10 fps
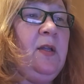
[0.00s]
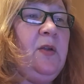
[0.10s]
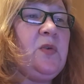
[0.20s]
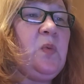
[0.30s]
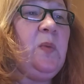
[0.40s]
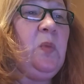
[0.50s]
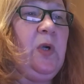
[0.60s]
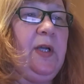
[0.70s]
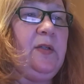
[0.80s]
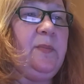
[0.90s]
There's one
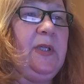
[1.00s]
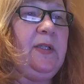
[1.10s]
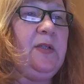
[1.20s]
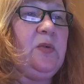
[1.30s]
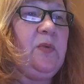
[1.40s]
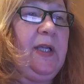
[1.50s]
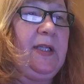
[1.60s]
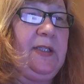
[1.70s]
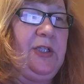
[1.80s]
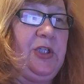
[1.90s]
more element,
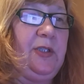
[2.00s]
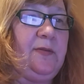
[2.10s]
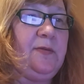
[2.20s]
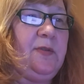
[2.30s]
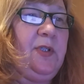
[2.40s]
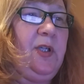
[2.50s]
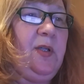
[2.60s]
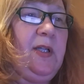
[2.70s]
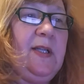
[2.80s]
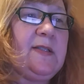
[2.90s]
recognition.
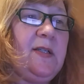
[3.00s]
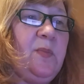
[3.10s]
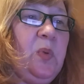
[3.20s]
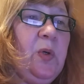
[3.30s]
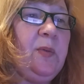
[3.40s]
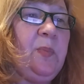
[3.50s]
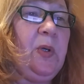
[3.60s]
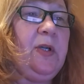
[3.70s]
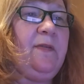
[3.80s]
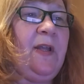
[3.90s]
And it's an important
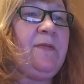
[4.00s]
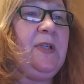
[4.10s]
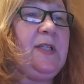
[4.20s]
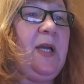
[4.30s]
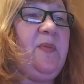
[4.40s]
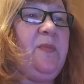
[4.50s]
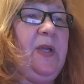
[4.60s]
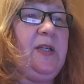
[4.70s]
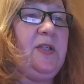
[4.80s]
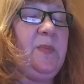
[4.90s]
part of every type of
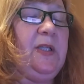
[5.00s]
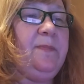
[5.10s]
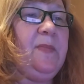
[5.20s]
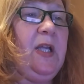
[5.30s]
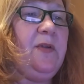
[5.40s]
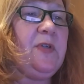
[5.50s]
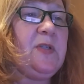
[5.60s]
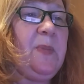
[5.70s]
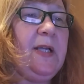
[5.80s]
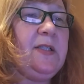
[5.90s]
management. A
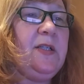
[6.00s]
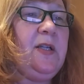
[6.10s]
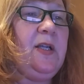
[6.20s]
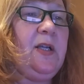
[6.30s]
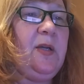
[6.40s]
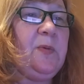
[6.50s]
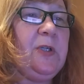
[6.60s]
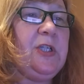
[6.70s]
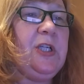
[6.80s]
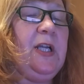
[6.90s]
respected,
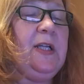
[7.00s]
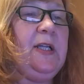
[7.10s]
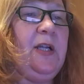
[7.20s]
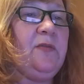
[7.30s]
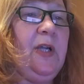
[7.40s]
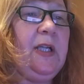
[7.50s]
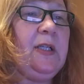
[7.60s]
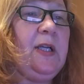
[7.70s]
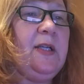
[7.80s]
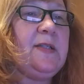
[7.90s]
appreciated, and
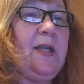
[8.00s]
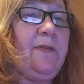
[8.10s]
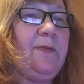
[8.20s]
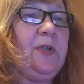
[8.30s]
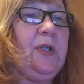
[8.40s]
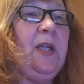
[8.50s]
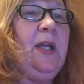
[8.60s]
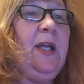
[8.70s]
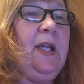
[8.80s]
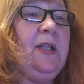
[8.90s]
recognized effort
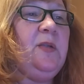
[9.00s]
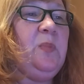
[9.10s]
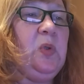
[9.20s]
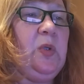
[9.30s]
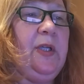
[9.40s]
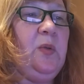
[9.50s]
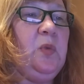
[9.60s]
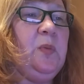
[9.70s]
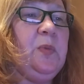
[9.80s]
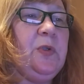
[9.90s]
and employee
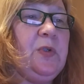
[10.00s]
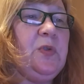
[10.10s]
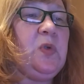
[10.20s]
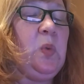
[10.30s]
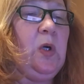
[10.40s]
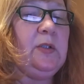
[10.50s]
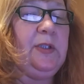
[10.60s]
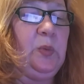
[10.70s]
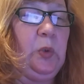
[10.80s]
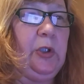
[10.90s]
will produce
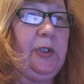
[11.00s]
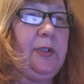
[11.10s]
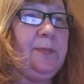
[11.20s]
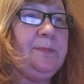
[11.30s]
quality work.